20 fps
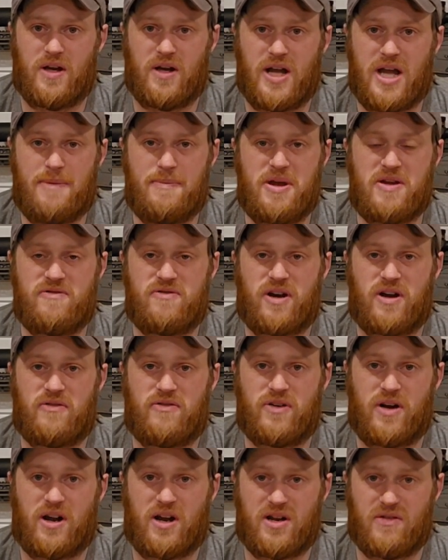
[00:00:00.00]

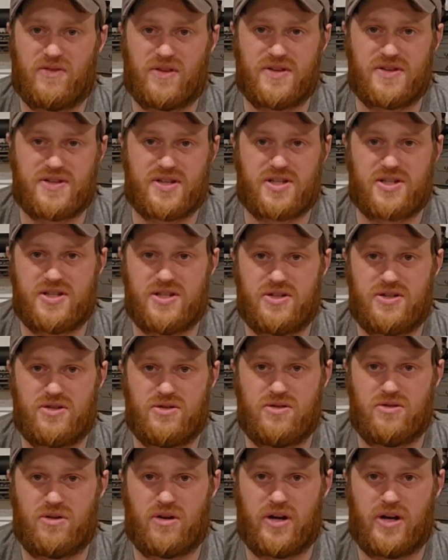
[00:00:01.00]
M855, the
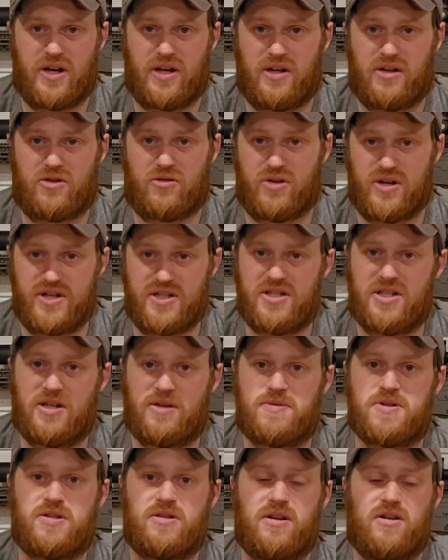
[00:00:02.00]
62 grain green
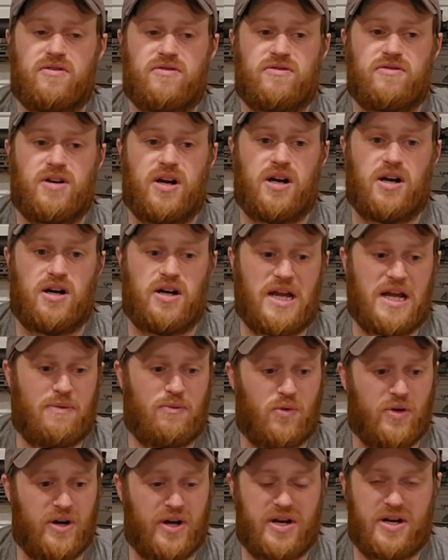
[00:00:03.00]
tip stuff,
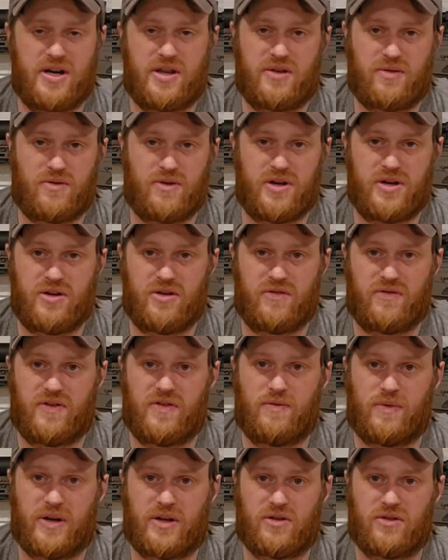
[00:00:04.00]
M193, your
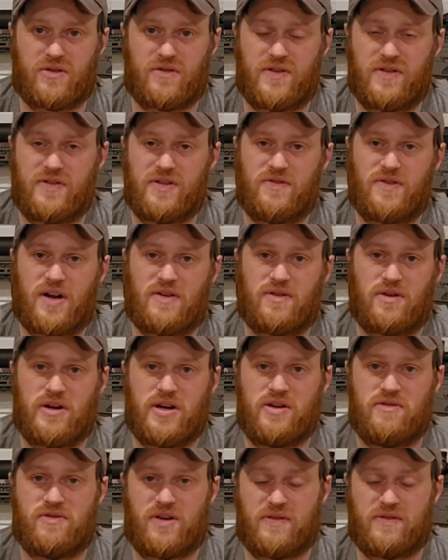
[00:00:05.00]
regular 55
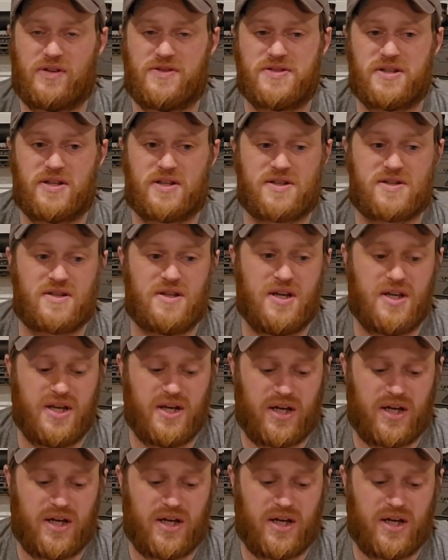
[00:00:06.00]
grain 5.56.